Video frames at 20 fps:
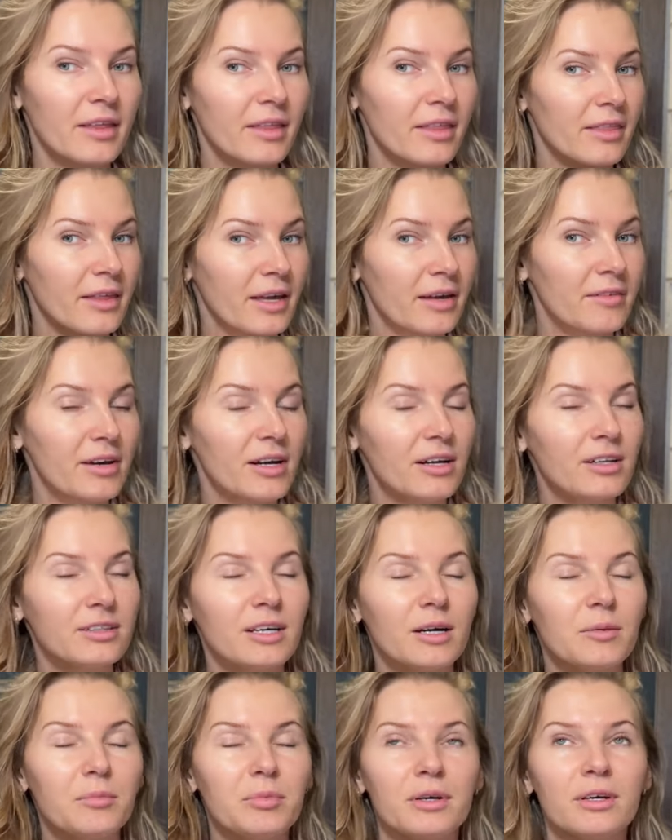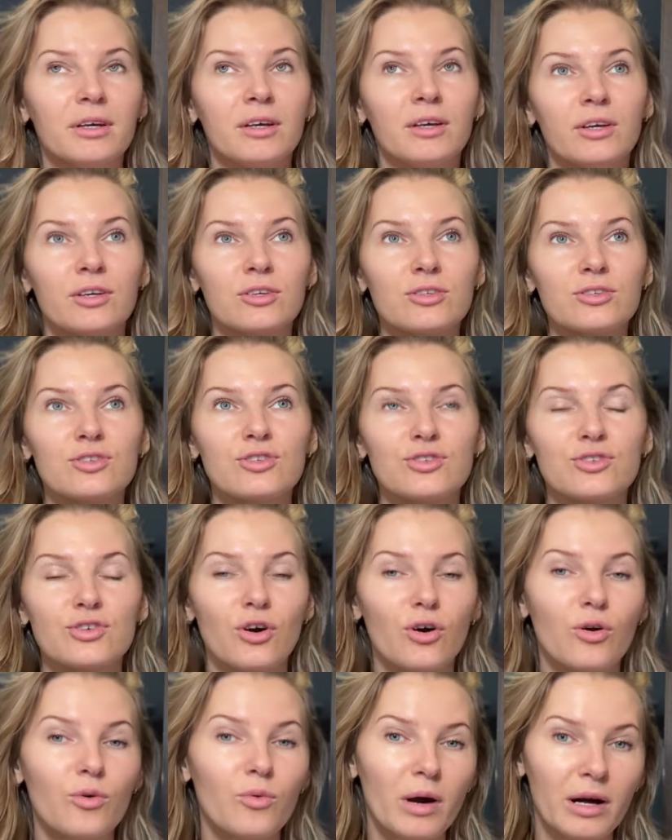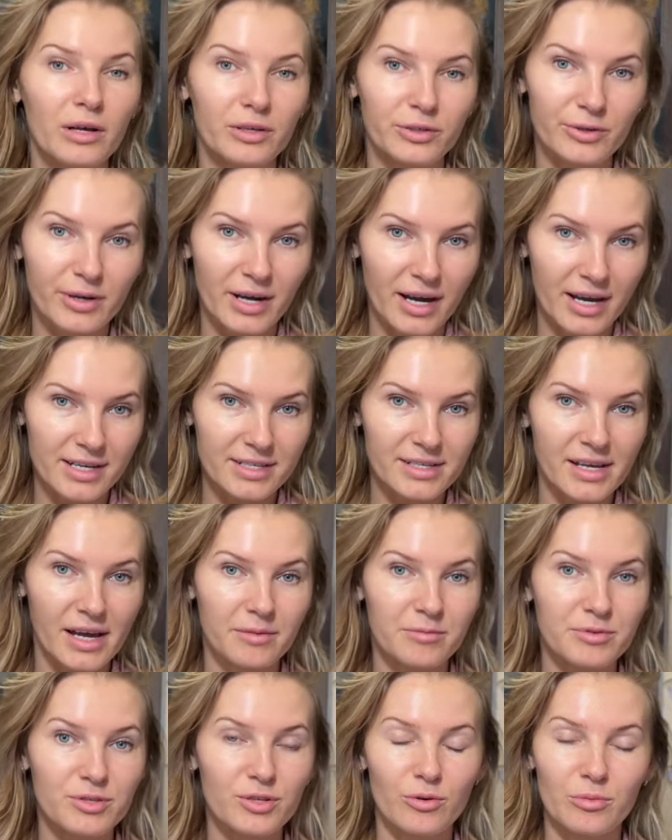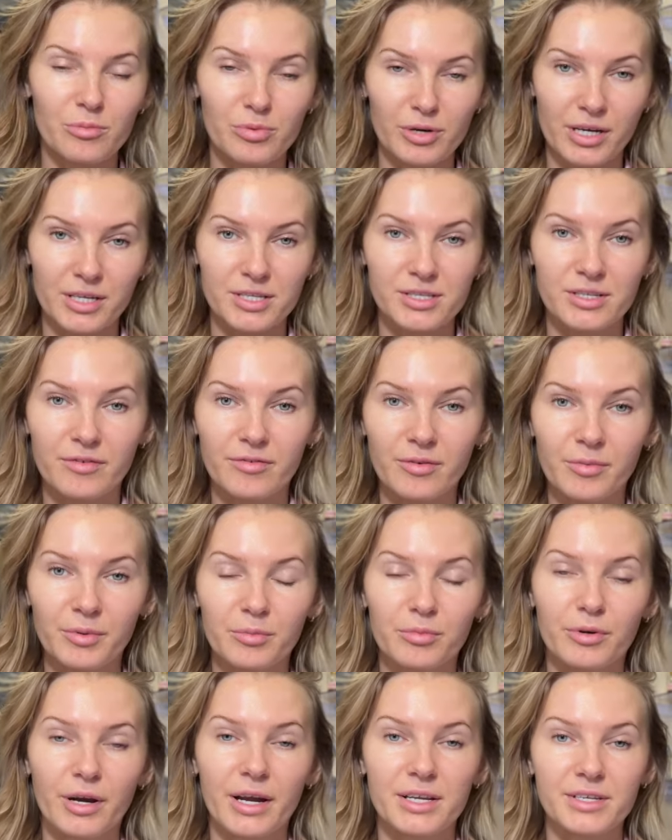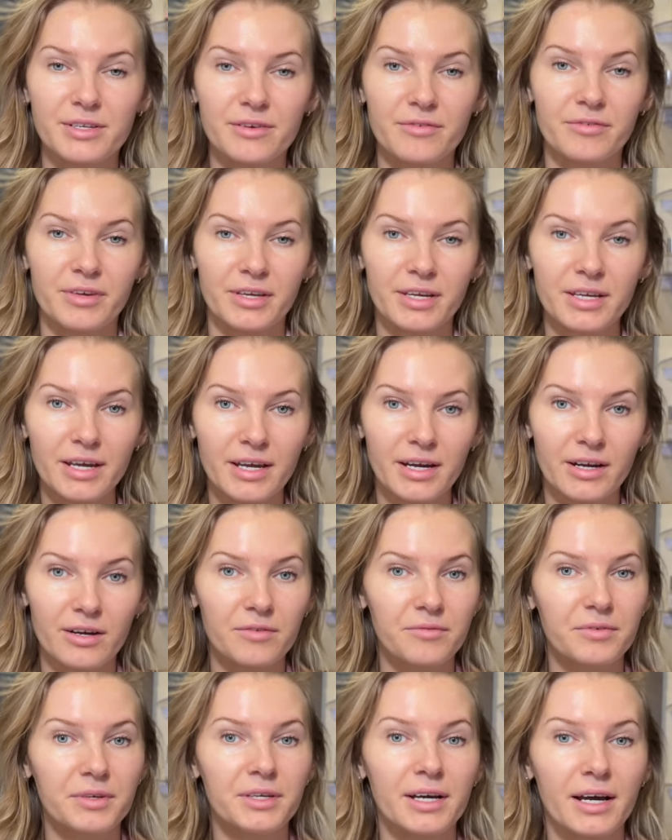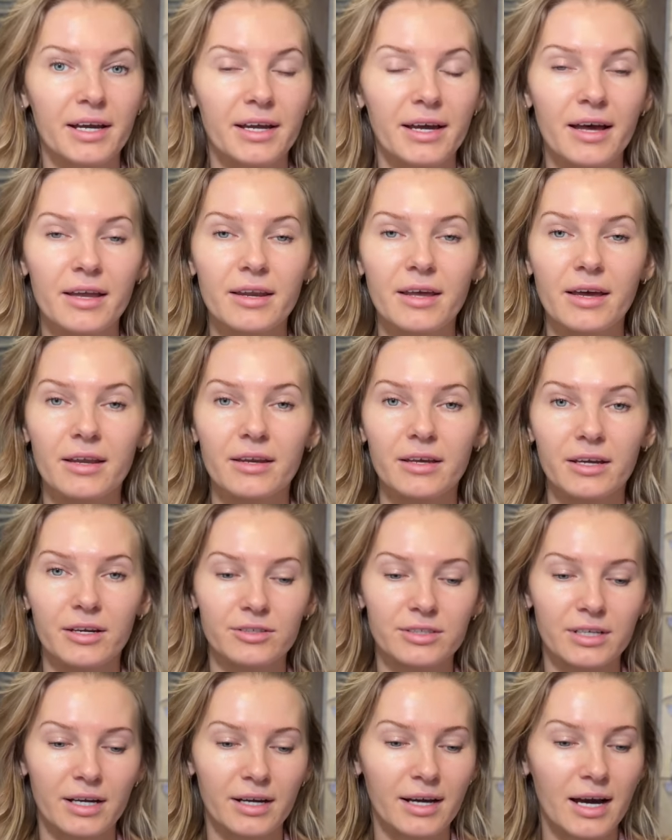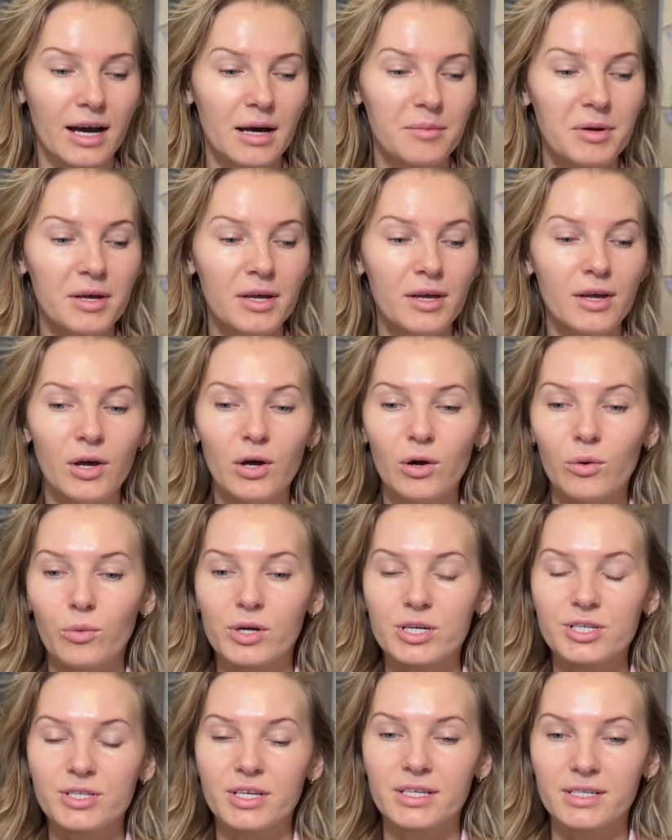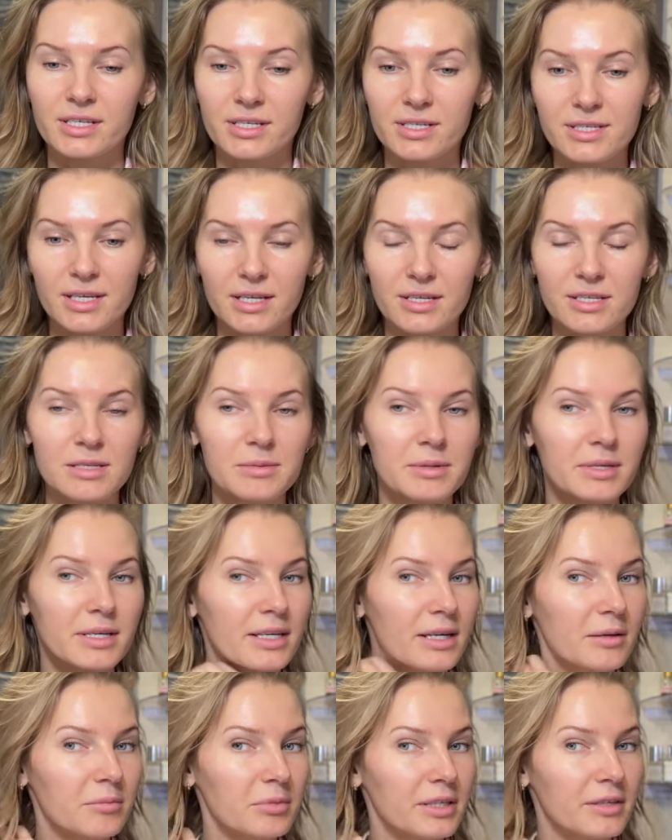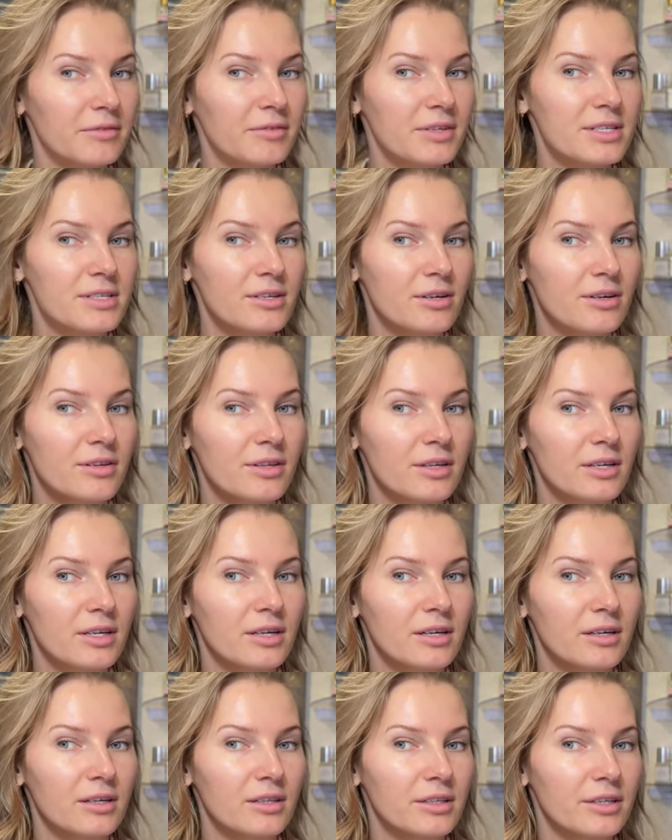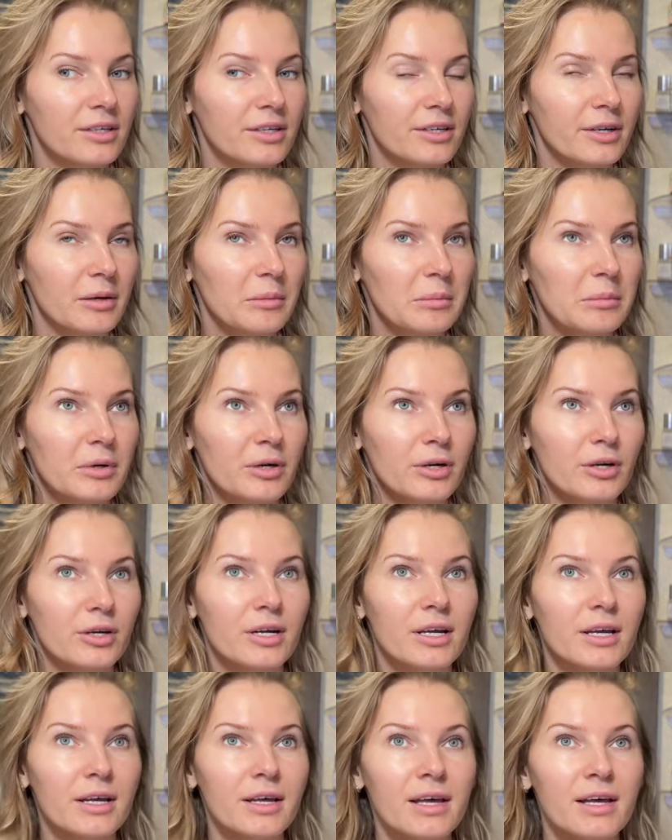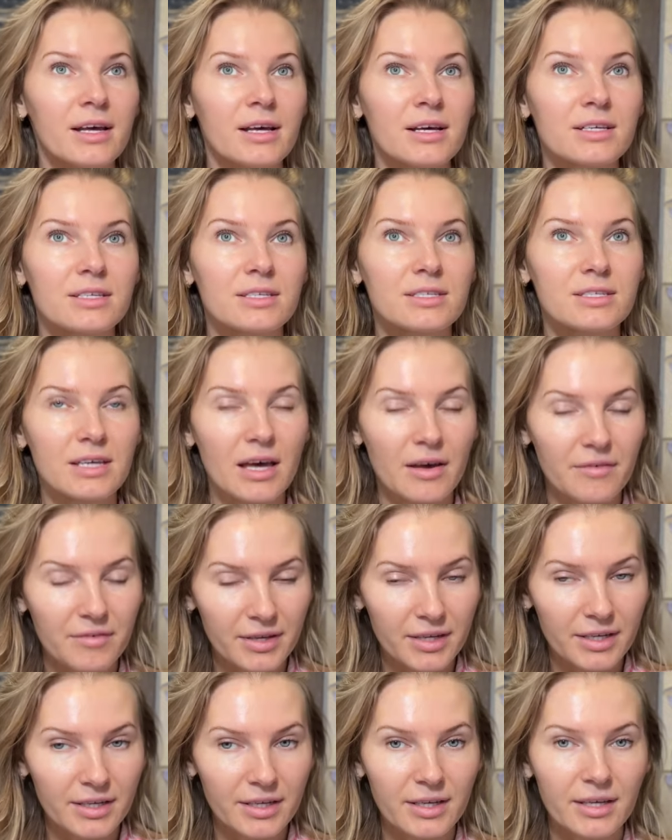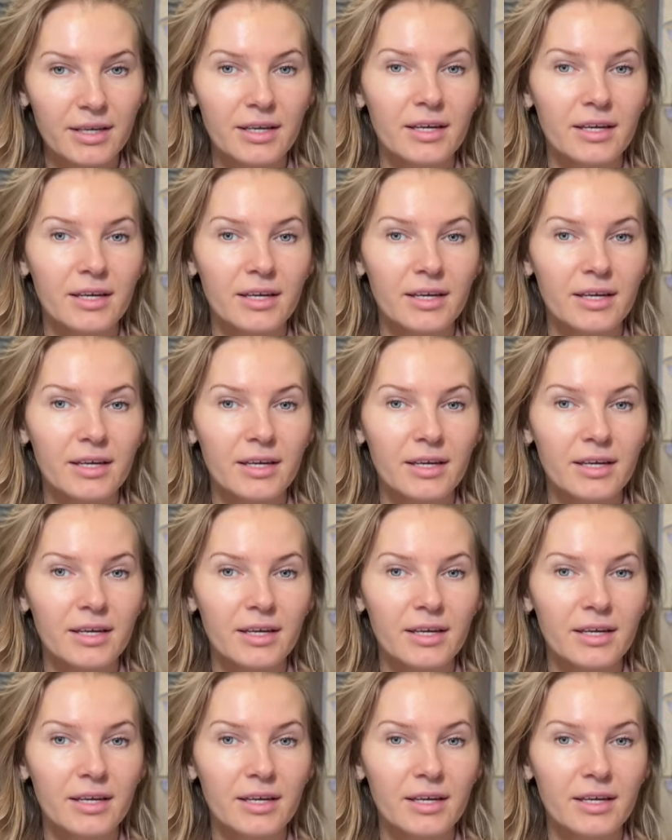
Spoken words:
They have held up so well, you guys. I'm so impressed. They're from the brand Vin Hair, VinnHair.com, which they did send to me. And I believe these are the color number 7.